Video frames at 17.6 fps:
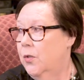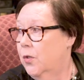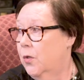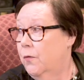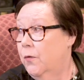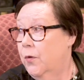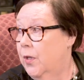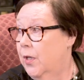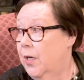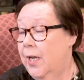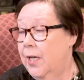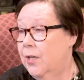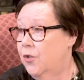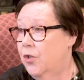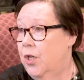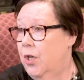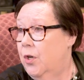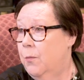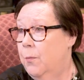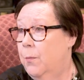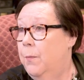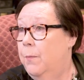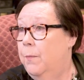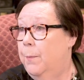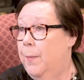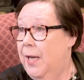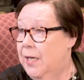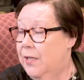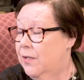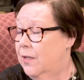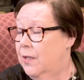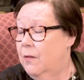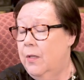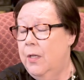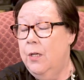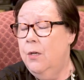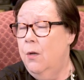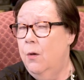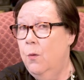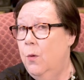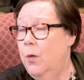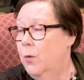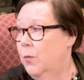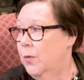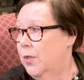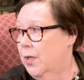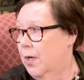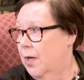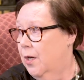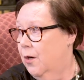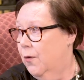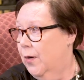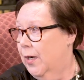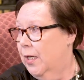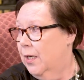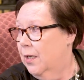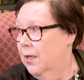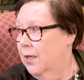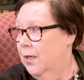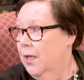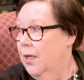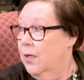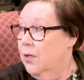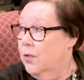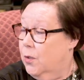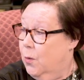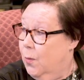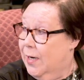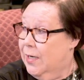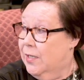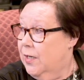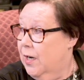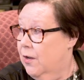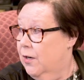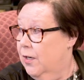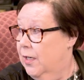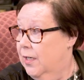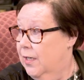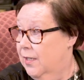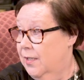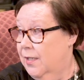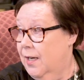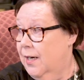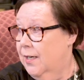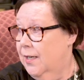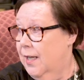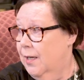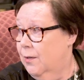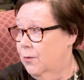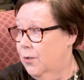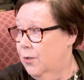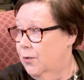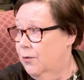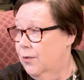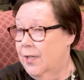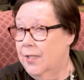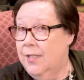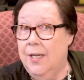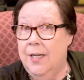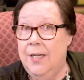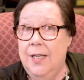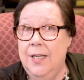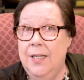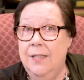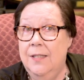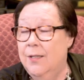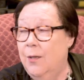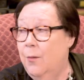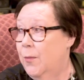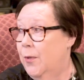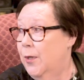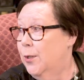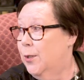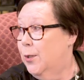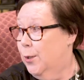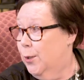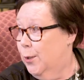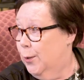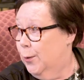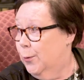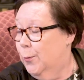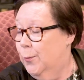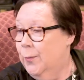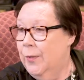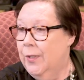So for the next year, basically no one was hiring. So I started at assigned counsel because I needed something to do.